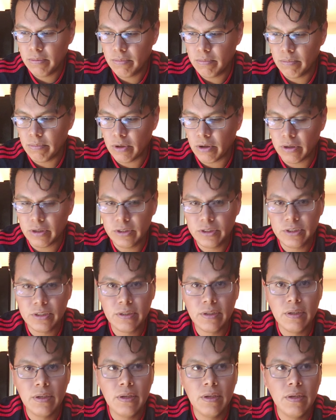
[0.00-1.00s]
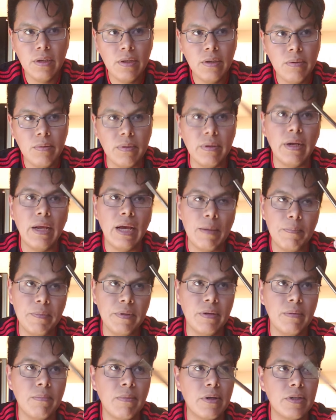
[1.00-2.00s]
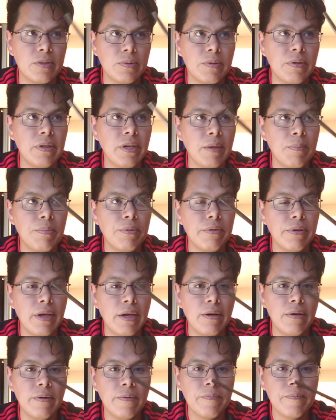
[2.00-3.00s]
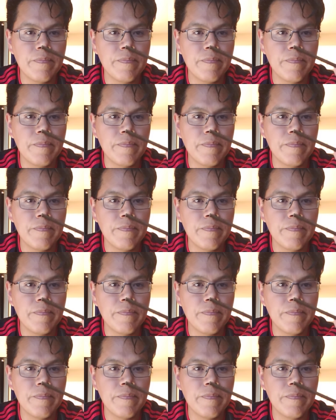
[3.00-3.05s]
March. What happened in March? We're in April now,